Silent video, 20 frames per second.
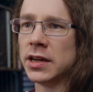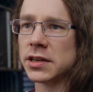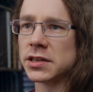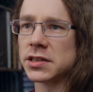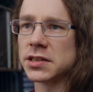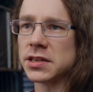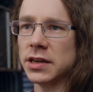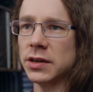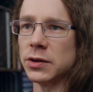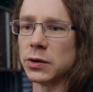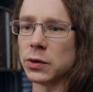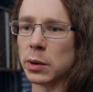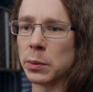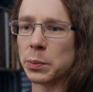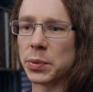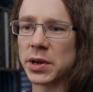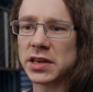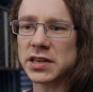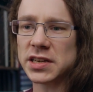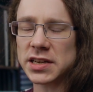So,
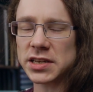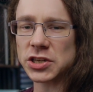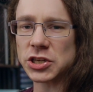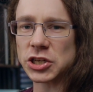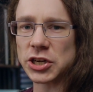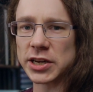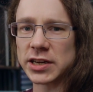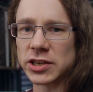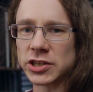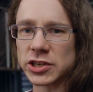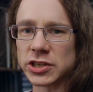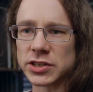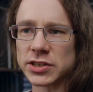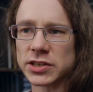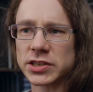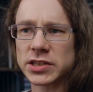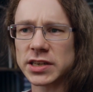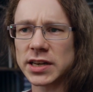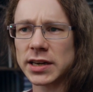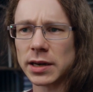Pts Changes.
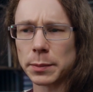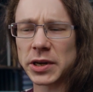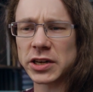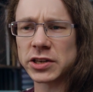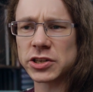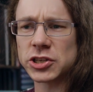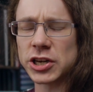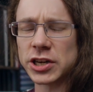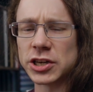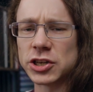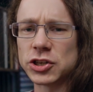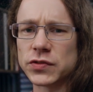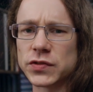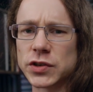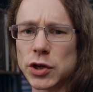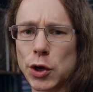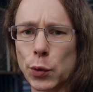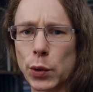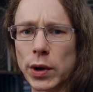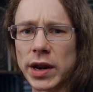This is a little bit of change of
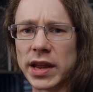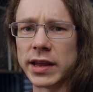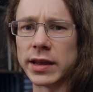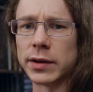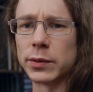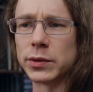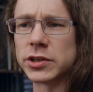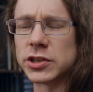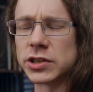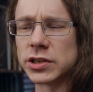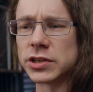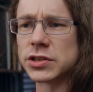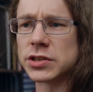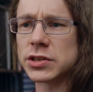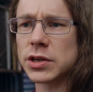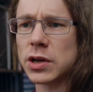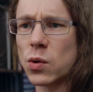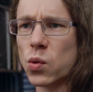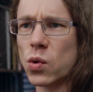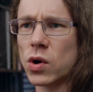tone here, which is
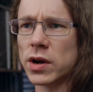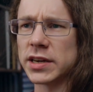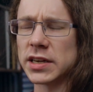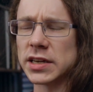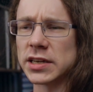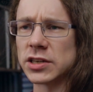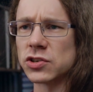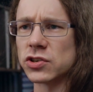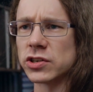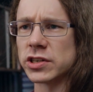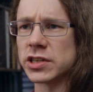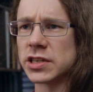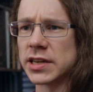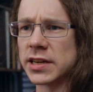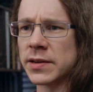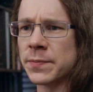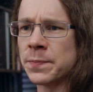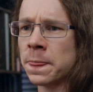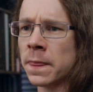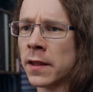quite
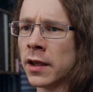interesting.